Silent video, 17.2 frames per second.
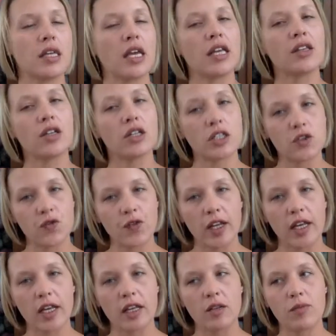looks
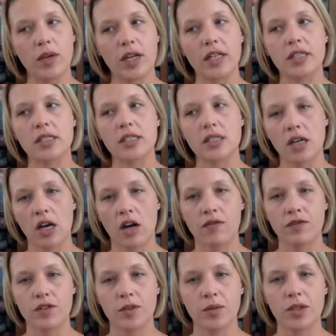fitted, but it's
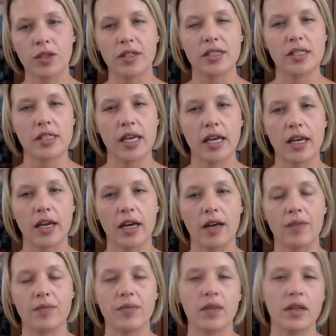comfortable. It's like
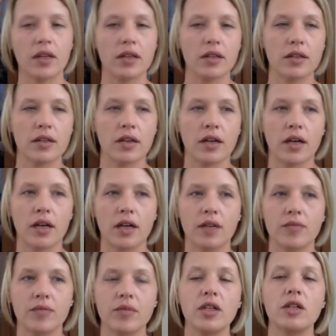a
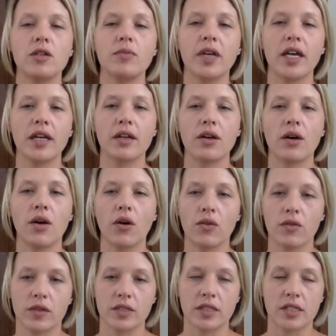little bit
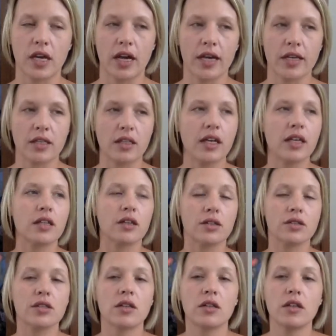oversized. Like
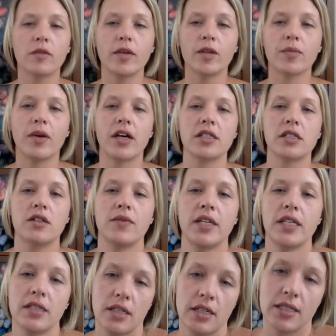there's a little bit of positive
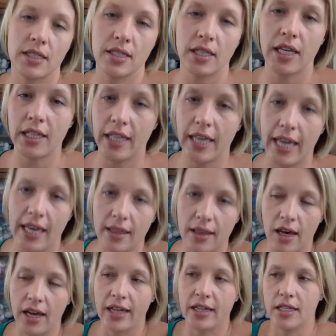ease, and it's slightly
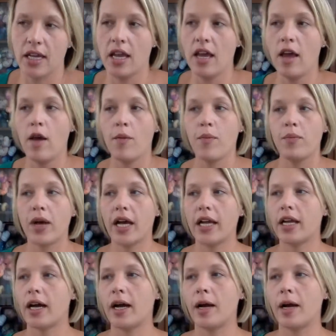A-lined, but